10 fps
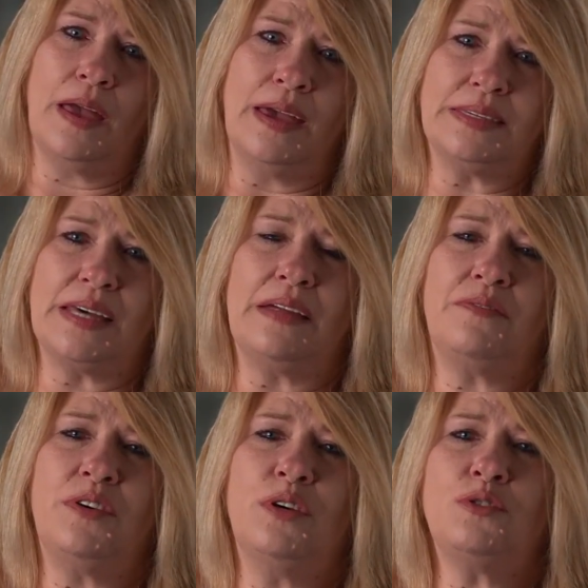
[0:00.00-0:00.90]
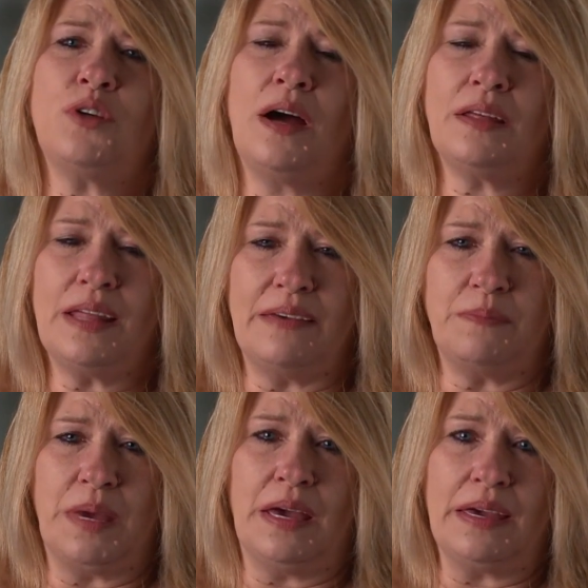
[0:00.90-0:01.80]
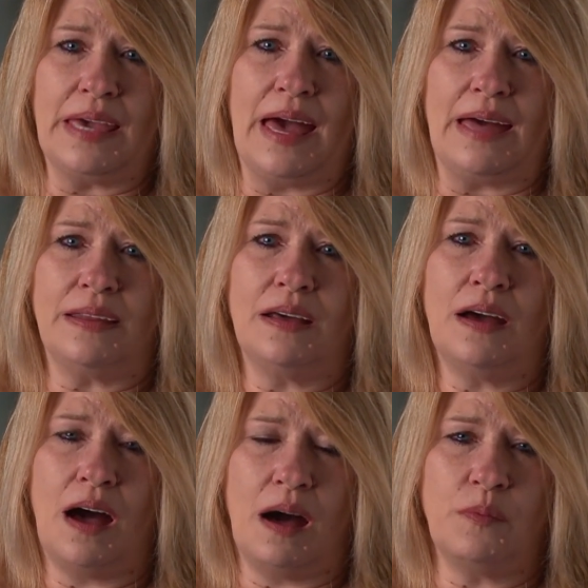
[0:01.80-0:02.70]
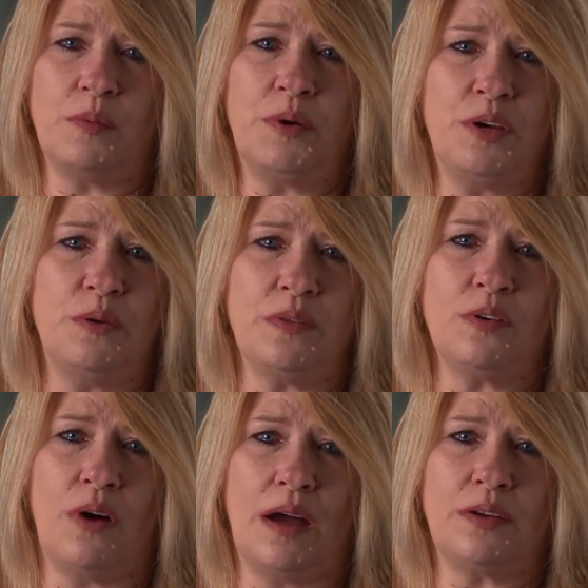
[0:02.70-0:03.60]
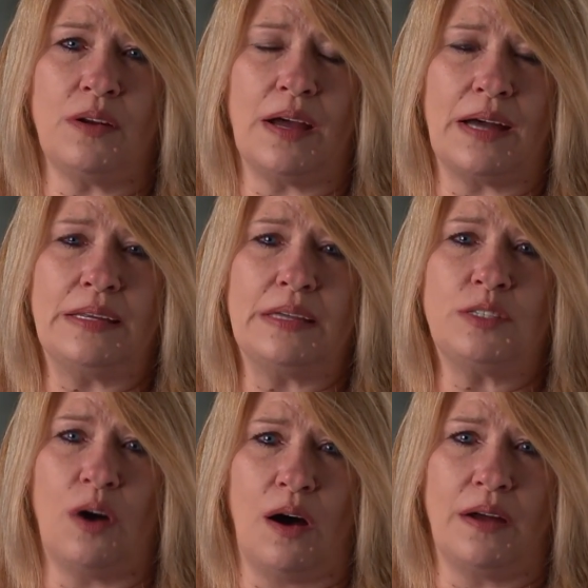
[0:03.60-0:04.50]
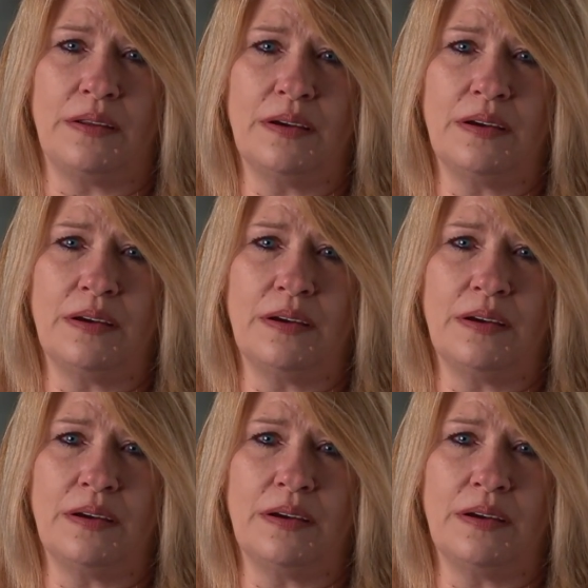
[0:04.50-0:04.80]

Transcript: He said, if you try to leave me again, I will put you in the grinder like I did Don.